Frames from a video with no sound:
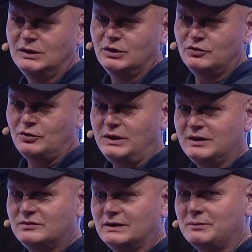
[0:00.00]
So
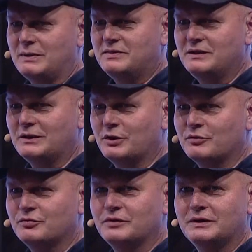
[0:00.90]
yes, I think a lot
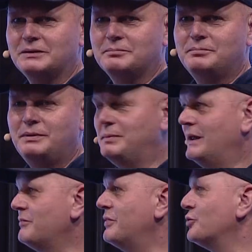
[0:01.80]
of people
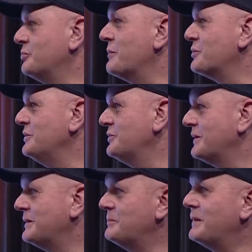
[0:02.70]
have those memories
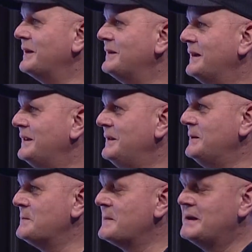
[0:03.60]
buying candy.
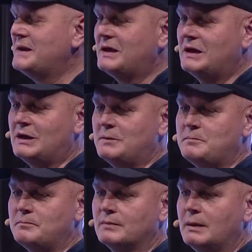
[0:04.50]

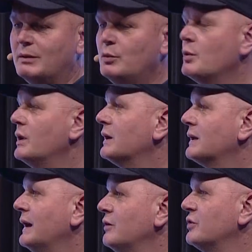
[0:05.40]
But we were
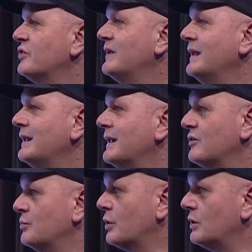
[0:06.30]
kind of a
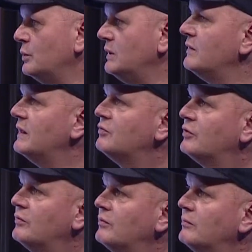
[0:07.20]
standardized model. We did that
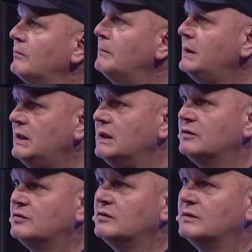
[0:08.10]
for many years,
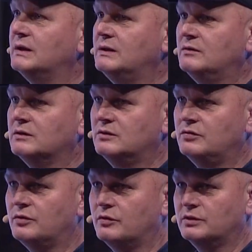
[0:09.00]
since
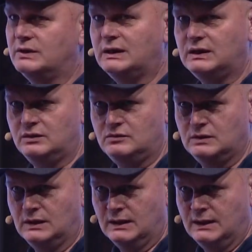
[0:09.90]
1964, for decades.
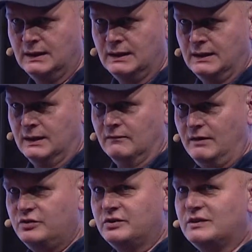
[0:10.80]

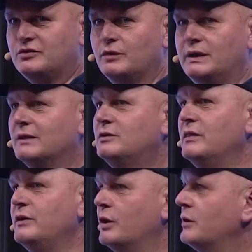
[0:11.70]
Very successfully until
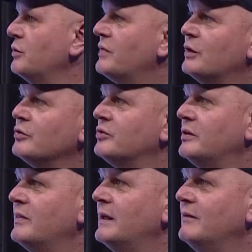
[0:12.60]
the early 2000s,
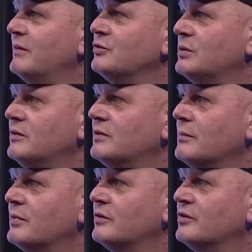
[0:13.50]
and then eventually
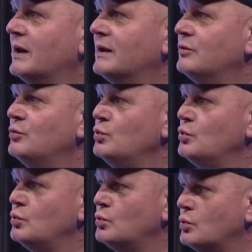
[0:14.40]
something started
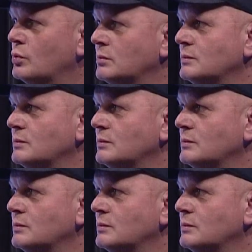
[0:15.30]
to